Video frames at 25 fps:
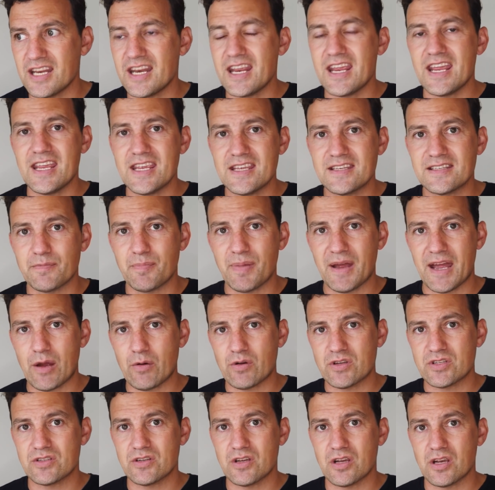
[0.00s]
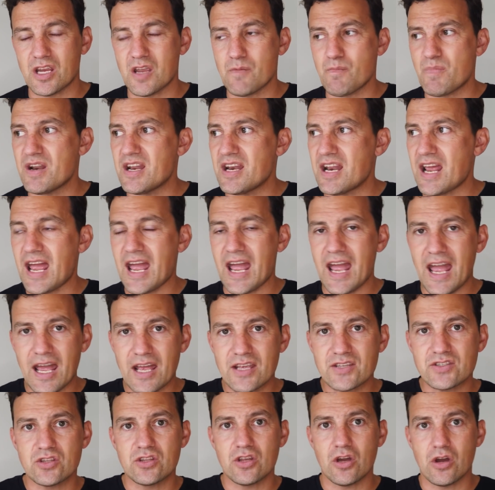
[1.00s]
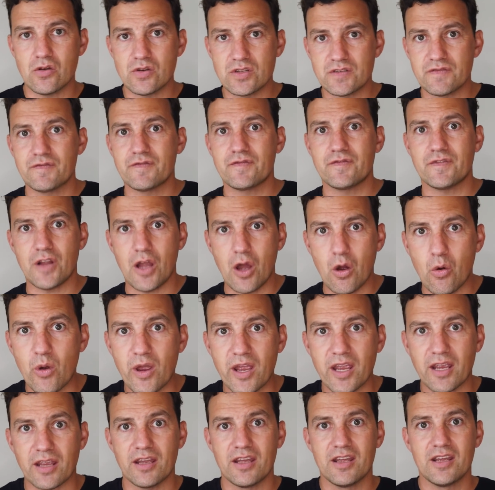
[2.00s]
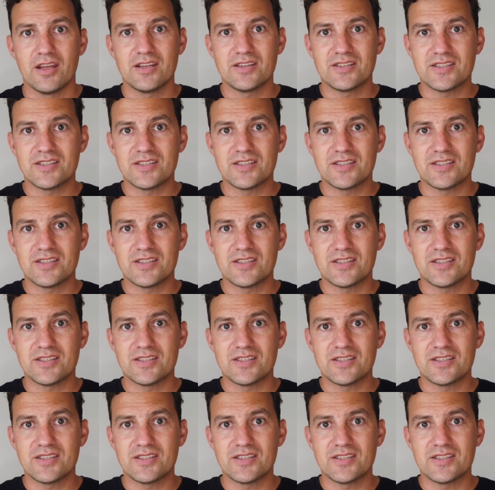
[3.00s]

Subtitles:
It is a power circuit, but it has those flowing